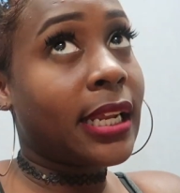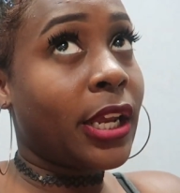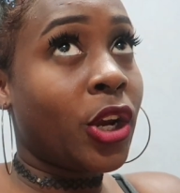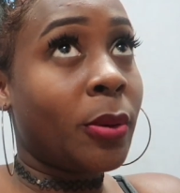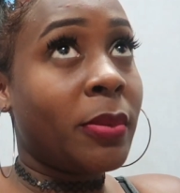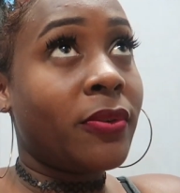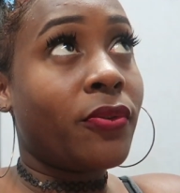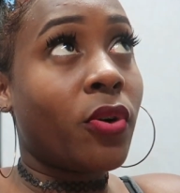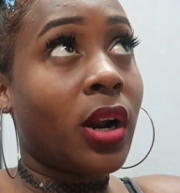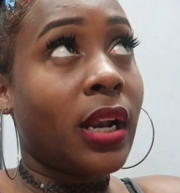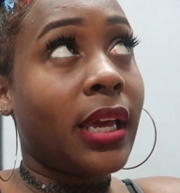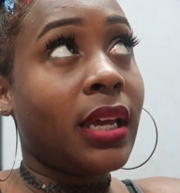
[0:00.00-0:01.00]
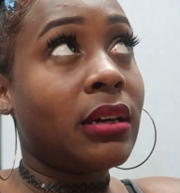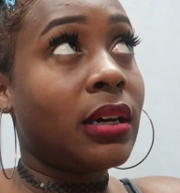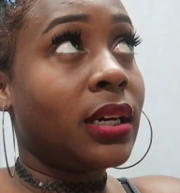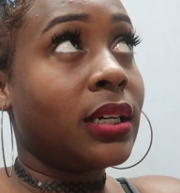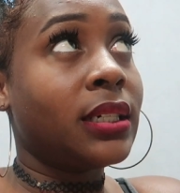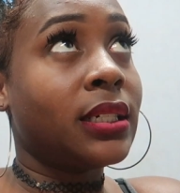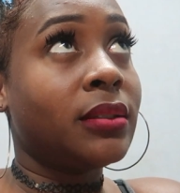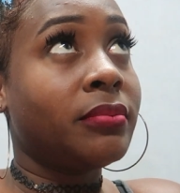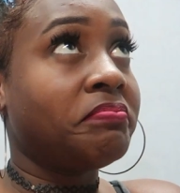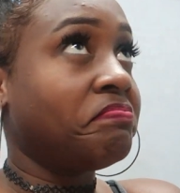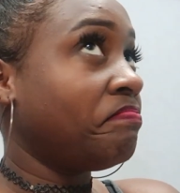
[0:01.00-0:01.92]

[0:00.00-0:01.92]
couldn't hear me for like a good.